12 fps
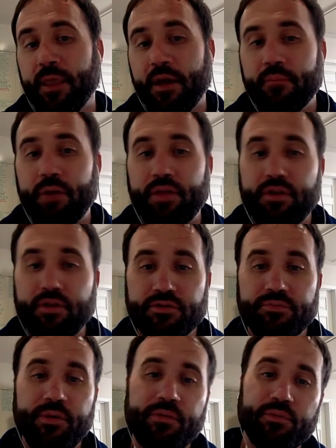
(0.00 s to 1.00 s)
But those
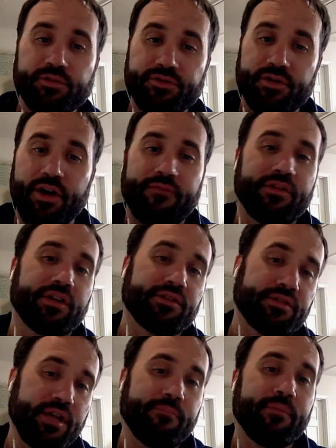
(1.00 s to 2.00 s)
people still have that
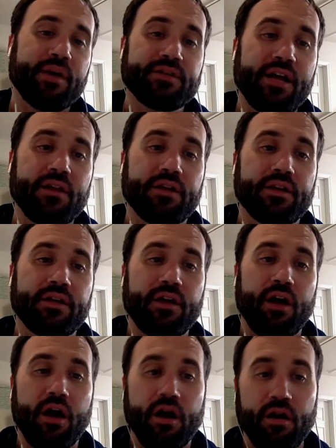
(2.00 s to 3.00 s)
same mentality
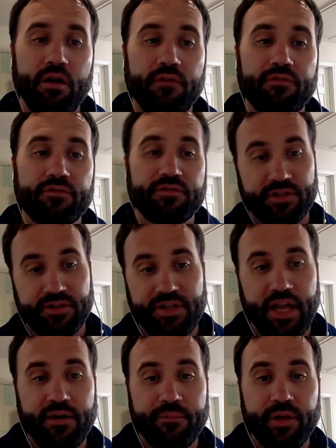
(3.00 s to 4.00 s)
of
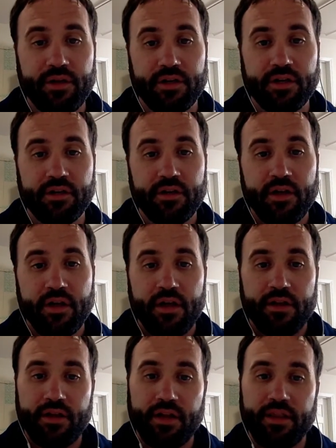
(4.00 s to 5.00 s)
sustainability
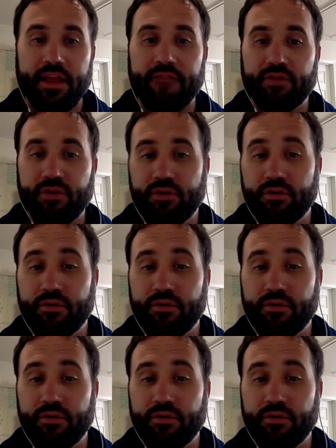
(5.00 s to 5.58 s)
that they've learned